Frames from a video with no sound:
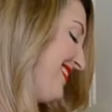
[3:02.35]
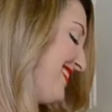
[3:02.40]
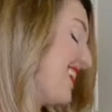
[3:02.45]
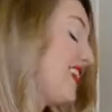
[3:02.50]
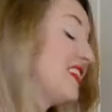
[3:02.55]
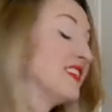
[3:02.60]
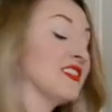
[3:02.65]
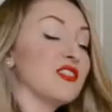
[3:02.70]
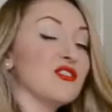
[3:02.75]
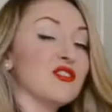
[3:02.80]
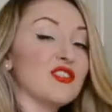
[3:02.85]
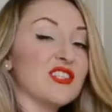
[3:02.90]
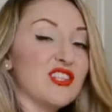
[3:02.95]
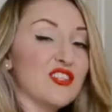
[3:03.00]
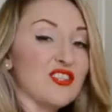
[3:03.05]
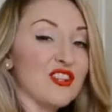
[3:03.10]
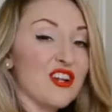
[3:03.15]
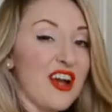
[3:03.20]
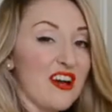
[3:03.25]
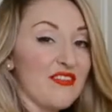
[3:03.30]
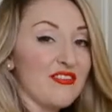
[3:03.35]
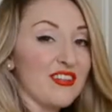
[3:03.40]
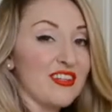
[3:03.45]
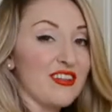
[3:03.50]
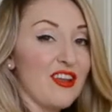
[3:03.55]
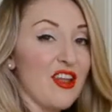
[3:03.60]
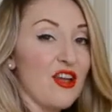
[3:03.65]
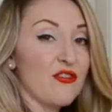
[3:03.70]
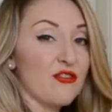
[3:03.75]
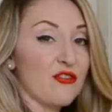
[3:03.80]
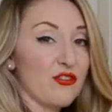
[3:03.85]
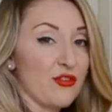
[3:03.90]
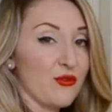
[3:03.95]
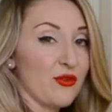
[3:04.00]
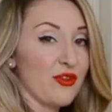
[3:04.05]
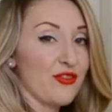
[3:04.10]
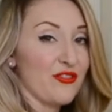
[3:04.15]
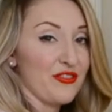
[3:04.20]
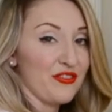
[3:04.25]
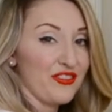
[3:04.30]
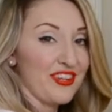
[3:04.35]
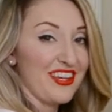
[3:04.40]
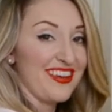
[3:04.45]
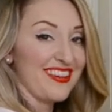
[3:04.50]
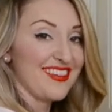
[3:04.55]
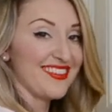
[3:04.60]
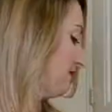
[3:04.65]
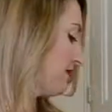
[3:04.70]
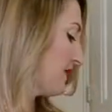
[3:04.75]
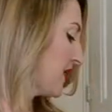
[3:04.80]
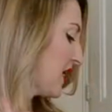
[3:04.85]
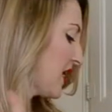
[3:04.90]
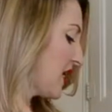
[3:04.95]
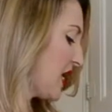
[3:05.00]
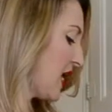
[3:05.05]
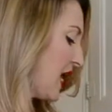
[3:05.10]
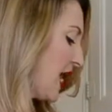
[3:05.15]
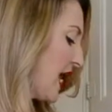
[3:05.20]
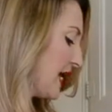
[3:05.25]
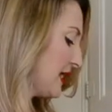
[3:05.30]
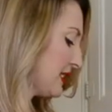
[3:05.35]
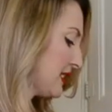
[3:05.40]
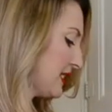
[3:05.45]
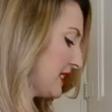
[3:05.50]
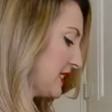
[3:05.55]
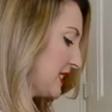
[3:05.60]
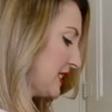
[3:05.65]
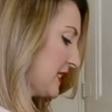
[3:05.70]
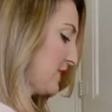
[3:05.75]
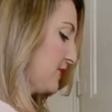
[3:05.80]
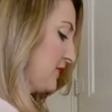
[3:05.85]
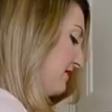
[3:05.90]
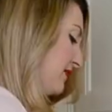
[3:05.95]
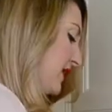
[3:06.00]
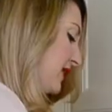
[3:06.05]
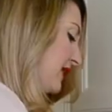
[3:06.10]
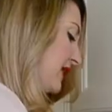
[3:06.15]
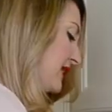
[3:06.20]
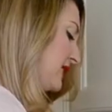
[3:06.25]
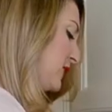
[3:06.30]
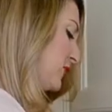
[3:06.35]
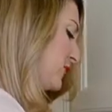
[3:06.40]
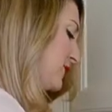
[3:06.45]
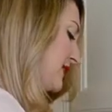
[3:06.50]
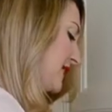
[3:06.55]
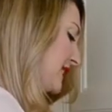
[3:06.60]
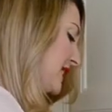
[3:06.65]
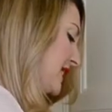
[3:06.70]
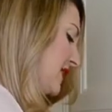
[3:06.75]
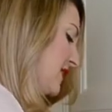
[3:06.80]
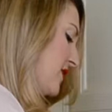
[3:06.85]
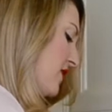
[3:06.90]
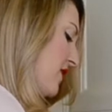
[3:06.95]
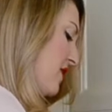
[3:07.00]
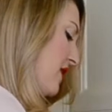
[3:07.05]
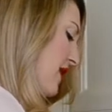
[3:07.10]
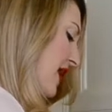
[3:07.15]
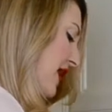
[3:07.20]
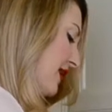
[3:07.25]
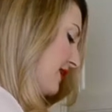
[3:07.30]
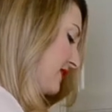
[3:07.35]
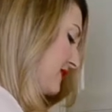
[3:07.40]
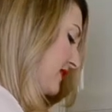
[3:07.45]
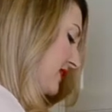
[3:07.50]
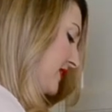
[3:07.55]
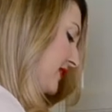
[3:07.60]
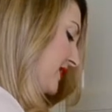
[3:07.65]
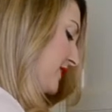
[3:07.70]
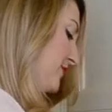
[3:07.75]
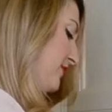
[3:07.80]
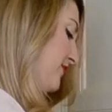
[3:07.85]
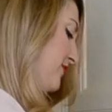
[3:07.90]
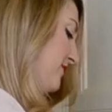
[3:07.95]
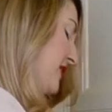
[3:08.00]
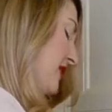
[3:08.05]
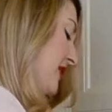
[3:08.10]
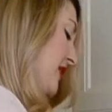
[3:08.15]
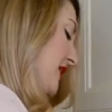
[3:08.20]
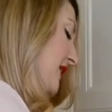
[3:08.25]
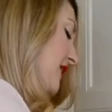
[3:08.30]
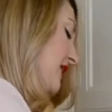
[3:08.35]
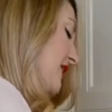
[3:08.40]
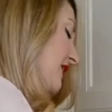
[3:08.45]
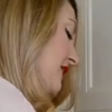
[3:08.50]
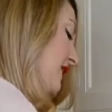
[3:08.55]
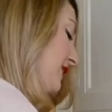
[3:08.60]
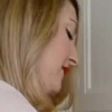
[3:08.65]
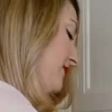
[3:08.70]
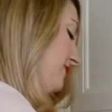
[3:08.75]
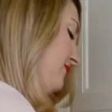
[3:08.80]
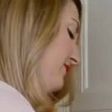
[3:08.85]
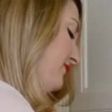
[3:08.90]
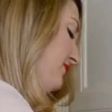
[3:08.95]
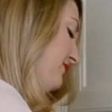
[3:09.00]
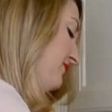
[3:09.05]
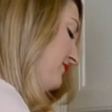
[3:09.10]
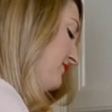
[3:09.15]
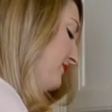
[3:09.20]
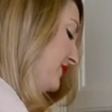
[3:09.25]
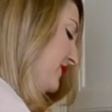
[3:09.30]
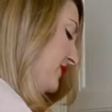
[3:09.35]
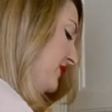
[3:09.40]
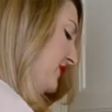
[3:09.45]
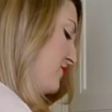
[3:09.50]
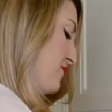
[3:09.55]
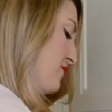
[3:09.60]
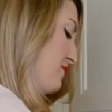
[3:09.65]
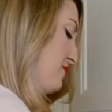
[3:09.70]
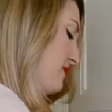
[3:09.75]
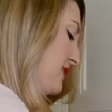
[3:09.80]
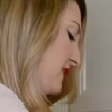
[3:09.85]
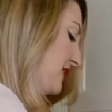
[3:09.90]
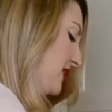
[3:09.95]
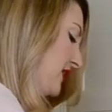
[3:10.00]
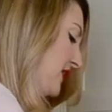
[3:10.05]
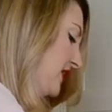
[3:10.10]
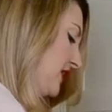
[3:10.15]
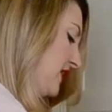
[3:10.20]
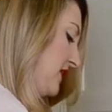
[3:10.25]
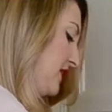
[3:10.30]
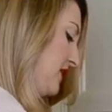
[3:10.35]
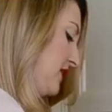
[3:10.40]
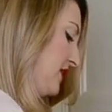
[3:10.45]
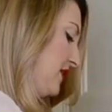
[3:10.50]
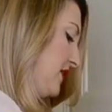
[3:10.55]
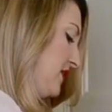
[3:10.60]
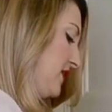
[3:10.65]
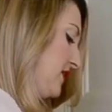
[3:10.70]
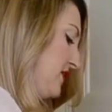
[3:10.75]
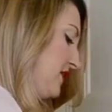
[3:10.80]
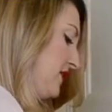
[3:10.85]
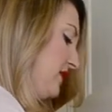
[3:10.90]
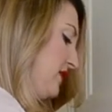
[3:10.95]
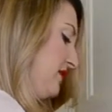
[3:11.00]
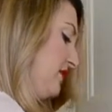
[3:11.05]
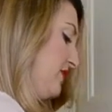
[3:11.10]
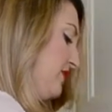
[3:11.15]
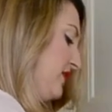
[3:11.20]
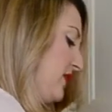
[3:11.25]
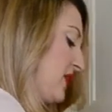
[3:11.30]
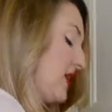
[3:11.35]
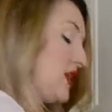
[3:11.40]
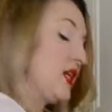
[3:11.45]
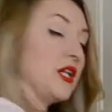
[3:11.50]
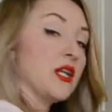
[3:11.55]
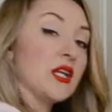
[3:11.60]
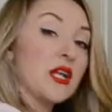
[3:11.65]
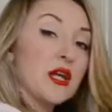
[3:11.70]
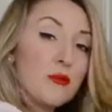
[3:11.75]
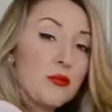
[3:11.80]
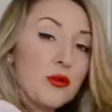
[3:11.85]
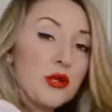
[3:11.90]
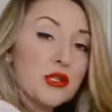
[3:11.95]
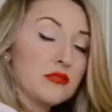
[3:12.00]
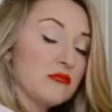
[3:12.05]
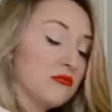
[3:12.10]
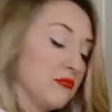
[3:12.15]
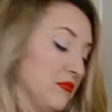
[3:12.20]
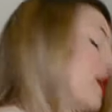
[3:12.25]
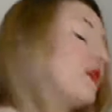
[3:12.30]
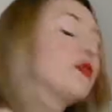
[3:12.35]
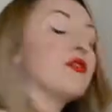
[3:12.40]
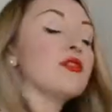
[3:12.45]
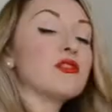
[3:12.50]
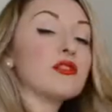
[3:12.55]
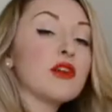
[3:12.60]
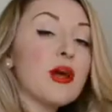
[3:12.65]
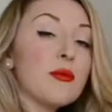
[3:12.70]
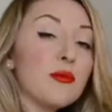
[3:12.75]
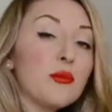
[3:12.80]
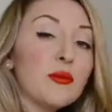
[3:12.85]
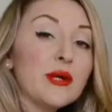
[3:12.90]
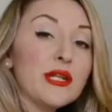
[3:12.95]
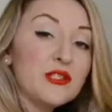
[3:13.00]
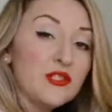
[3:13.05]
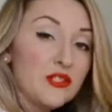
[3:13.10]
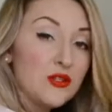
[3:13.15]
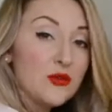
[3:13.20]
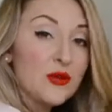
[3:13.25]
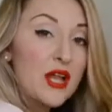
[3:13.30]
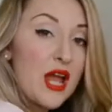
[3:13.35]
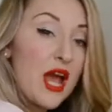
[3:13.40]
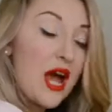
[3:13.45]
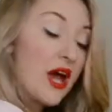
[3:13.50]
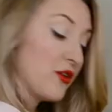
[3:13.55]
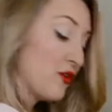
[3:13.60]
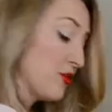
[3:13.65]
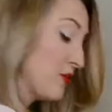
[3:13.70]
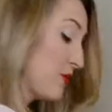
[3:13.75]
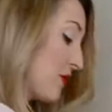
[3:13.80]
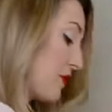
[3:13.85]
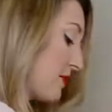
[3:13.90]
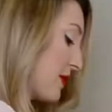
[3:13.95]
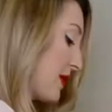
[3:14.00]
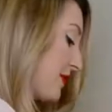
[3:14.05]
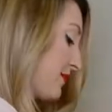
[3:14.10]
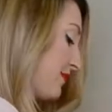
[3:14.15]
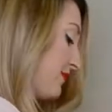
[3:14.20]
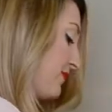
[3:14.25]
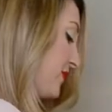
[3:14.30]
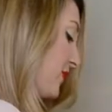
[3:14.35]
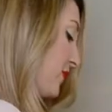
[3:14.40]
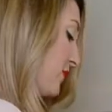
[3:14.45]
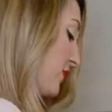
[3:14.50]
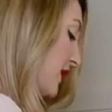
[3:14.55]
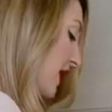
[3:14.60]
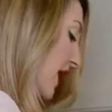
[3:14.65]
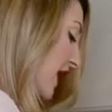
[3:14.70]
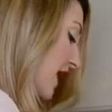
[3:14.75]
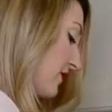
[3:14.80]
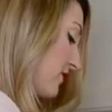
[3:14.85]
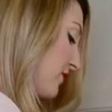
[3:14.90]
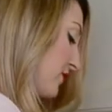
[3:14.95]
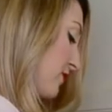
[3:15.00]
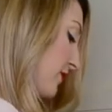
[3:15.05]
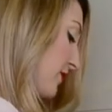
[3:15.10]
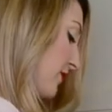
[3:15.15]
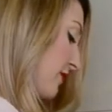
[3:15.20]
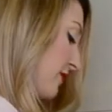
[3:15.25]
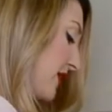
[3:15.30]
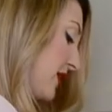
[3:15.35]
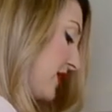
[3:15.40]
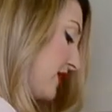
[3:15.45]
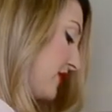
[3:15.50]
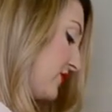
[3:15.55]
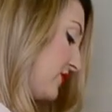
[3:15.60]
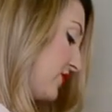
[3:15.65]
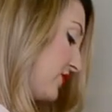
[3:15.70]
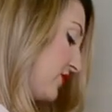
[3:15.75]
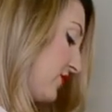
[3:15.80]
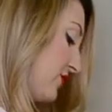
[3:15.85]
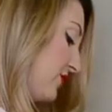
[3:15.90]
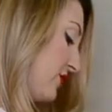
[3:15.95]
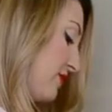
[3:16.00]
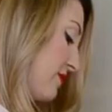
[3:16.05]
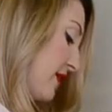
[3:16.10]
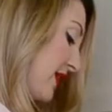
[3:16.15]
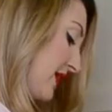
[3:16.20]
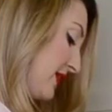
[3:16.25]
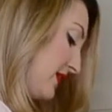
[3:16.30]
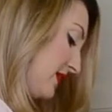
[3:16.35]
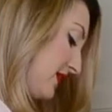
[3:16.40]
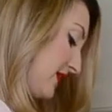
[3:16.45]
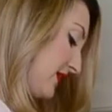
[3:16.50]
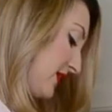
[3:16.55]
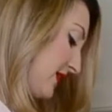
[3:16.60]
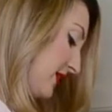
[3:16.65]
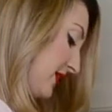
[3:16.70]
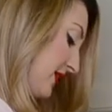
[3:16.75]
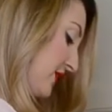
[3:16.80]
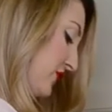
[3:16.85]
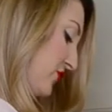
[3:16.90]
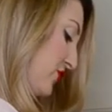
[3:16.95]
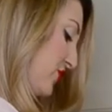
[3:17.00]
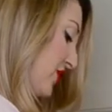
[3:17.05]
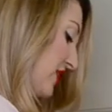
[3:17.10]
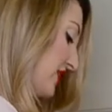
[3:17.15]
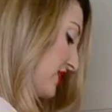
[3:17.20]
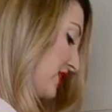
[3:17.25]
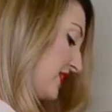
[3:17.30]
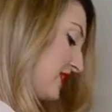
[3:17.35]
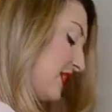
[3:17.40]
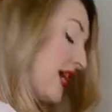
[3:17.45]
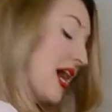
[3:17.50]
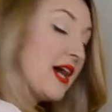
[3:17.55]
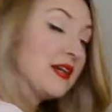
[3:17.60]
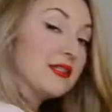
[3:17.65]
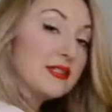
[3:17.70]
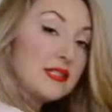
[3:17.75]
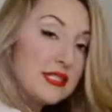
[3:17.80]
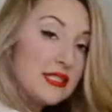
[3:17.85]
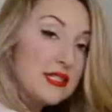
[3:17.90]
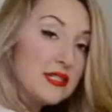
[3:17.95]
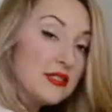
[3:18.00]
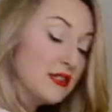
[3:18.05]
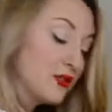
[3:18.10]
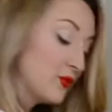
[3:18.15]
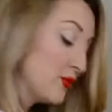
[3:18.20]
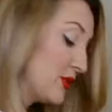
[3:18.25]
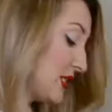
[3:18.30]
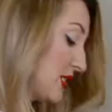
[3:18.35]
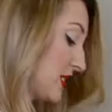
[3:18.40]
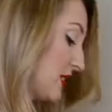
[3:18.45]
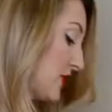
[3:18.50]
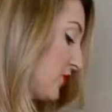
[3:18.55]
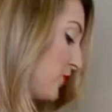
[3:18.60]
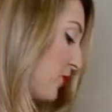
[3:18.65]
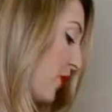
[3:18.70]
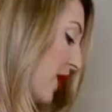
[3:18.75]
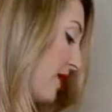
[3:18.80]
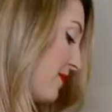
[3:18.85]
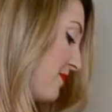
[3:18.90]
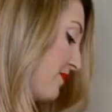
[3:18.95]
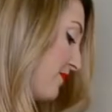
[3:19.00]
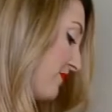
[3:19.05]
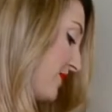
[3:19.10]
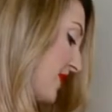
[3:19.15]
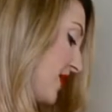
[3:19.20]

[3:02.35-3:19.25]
Also, set your oven for 350. Next, let's whisk in our eggs. Ah, so messy. I feel like I need an apron. There's a couple ways you can add your bourbon. You can add your bourbon to the mix just as is when it's still wet.